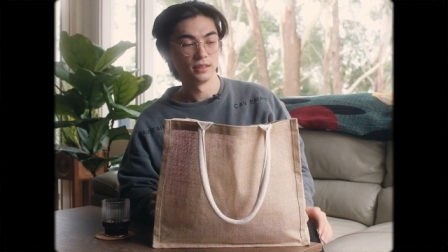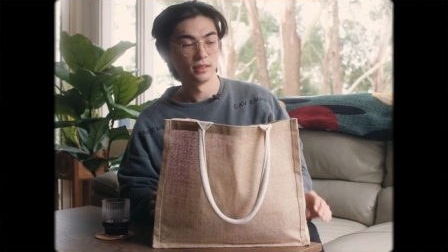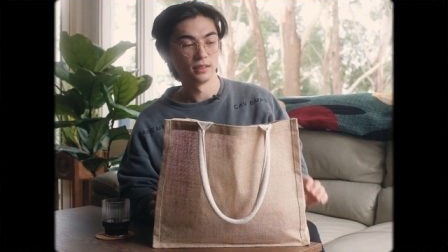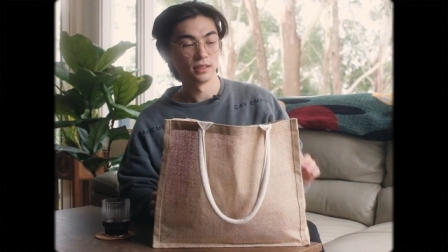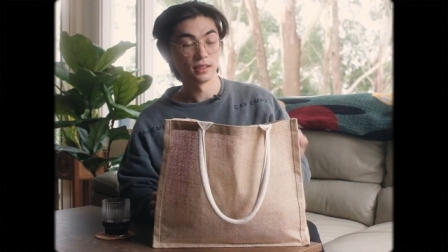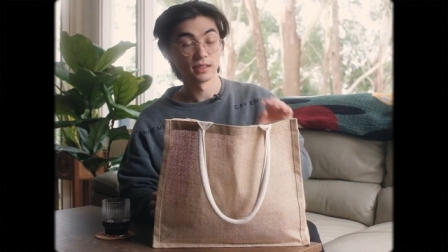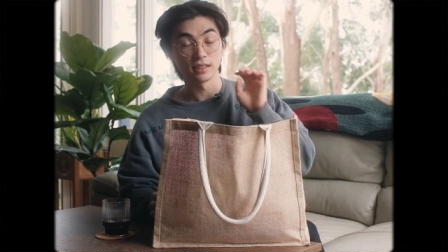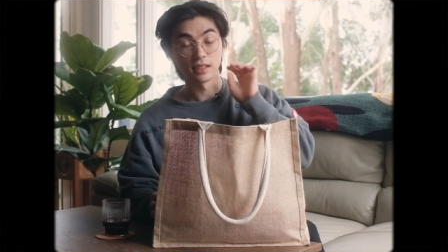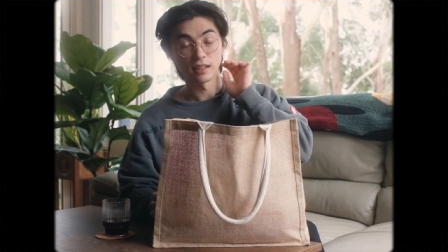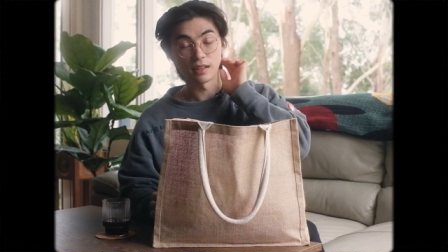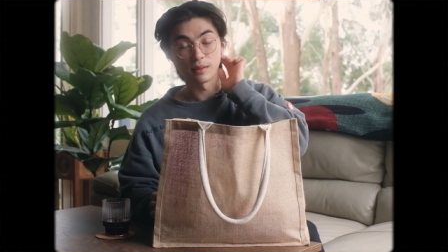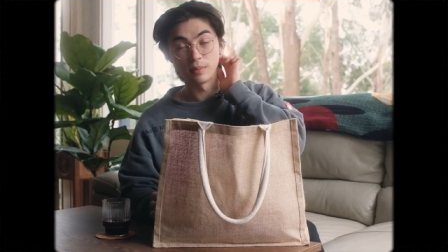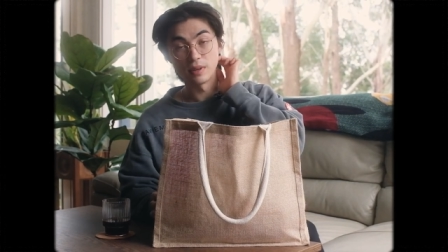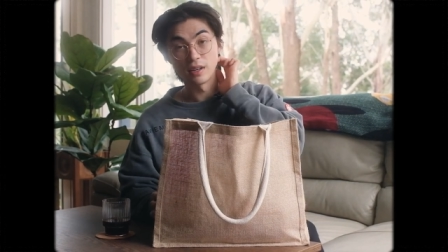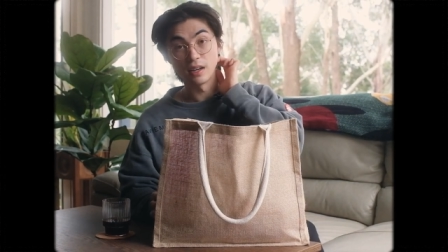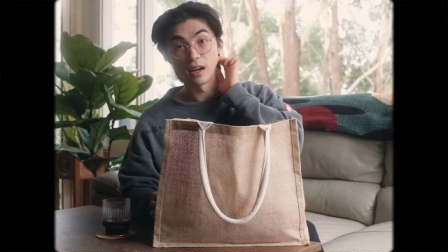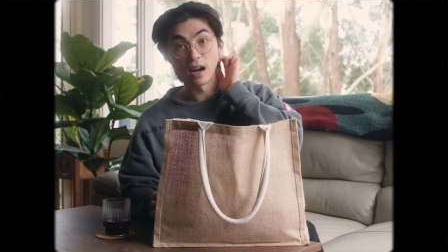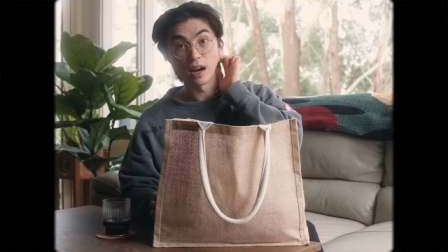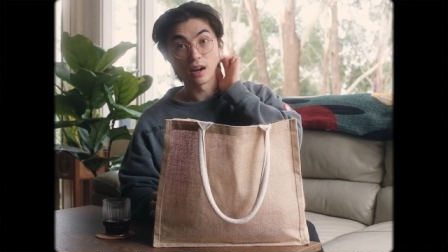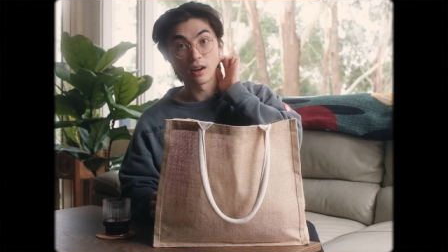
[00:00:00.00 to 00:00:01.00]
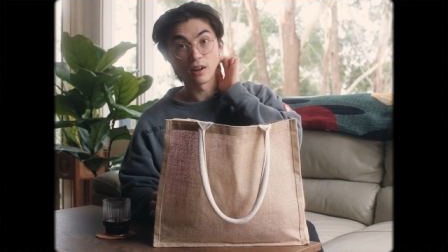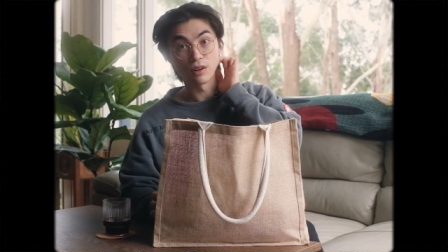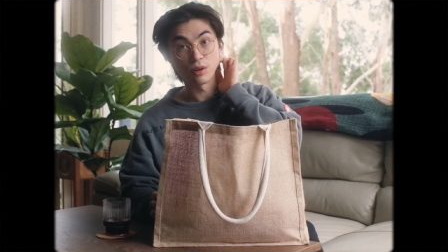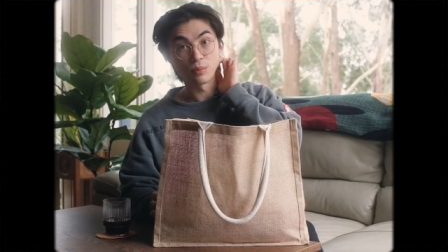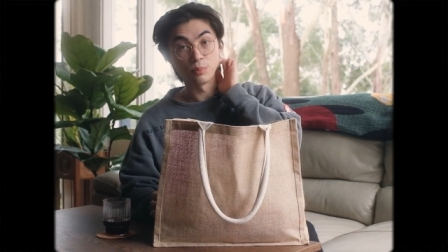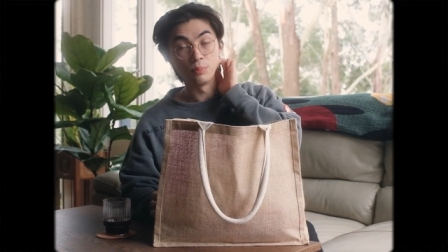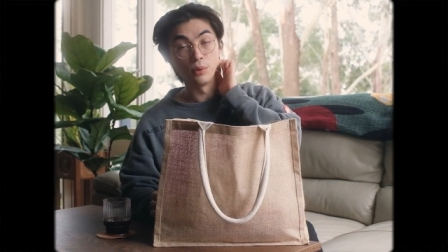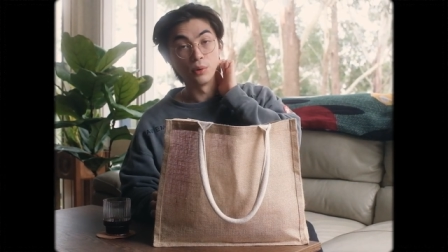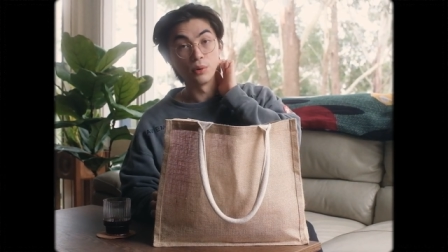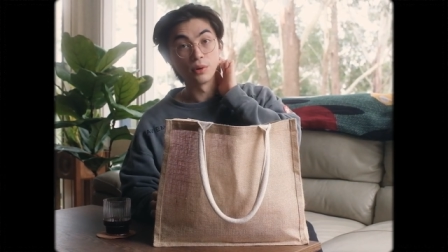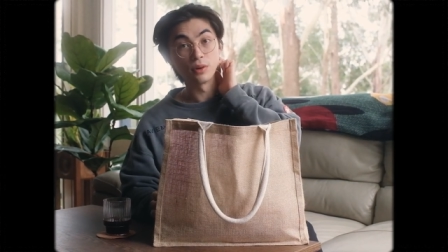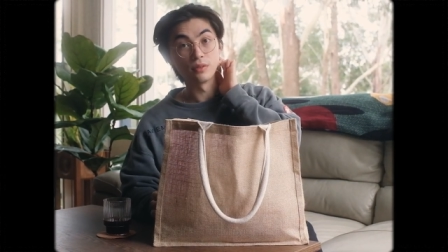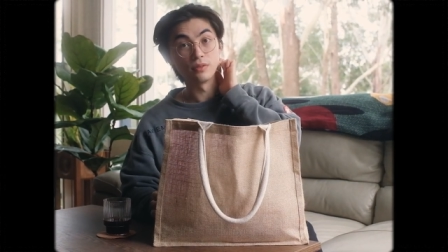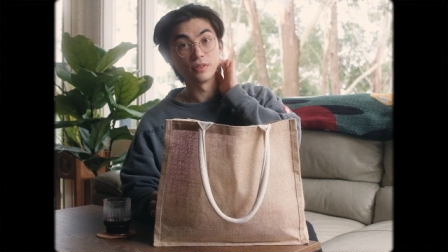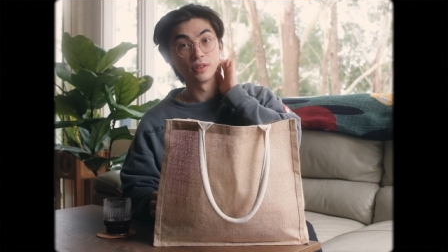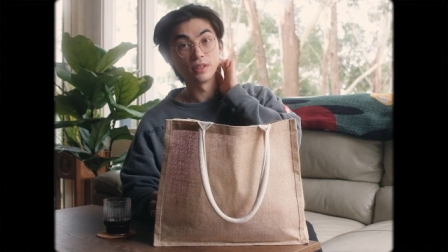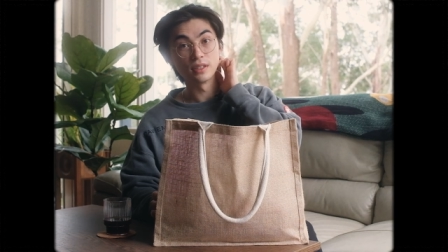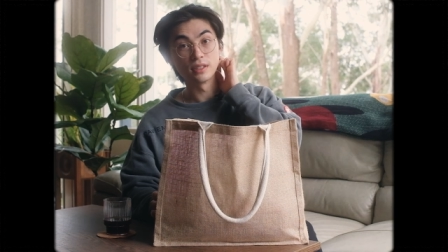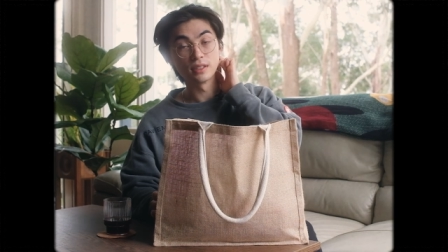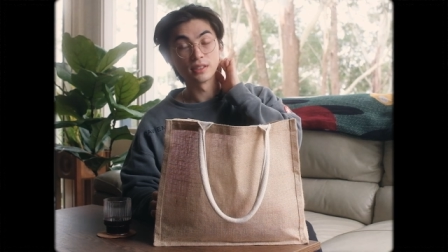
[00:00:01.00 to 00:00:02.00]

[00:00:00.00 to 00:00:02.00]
just like me, I got bored of it.